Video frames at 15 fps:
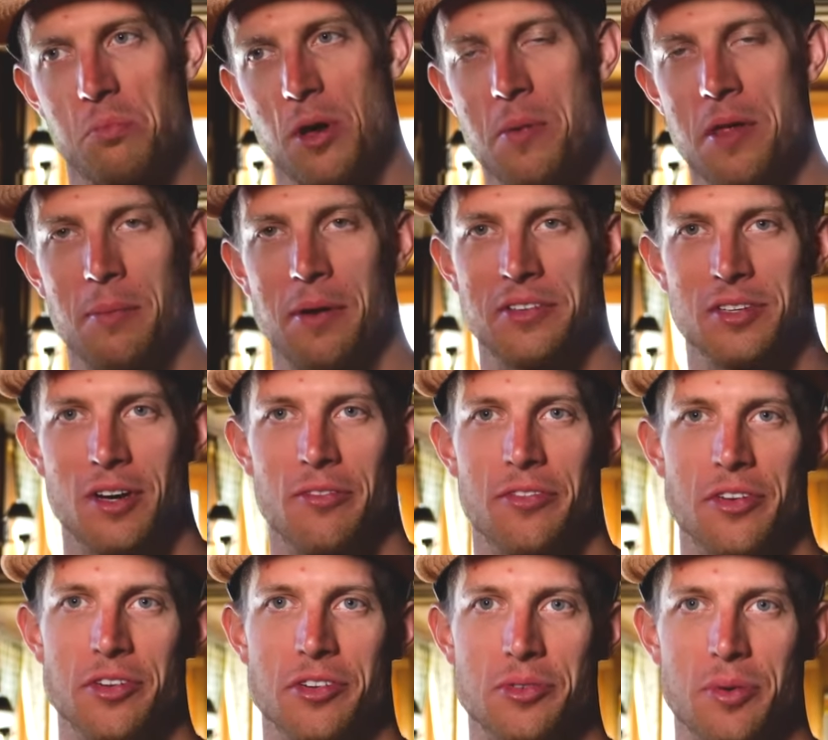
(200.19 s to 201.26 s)
committed
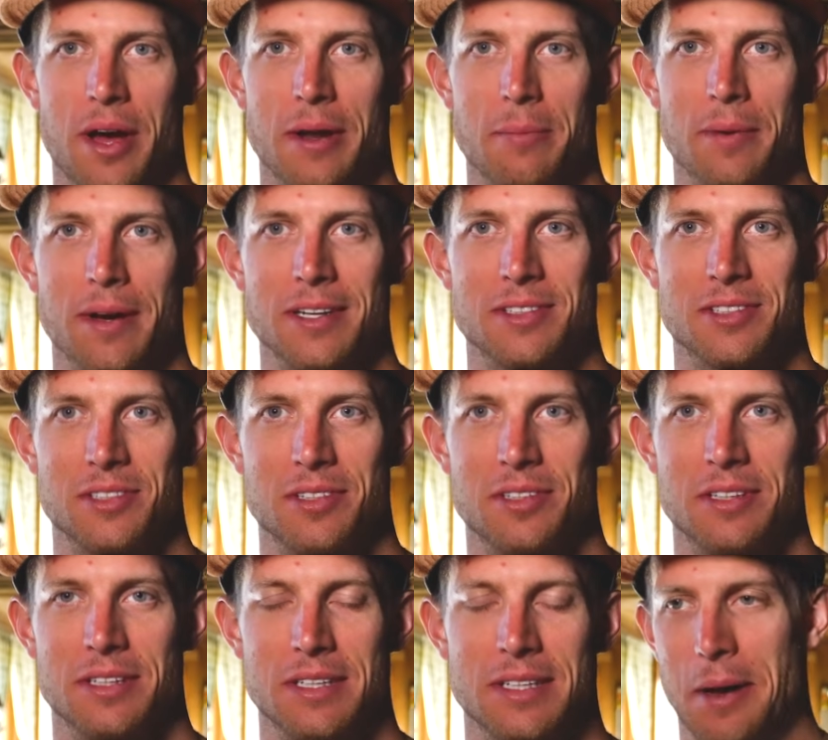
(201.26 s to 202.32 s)
myself to just riding bikes. And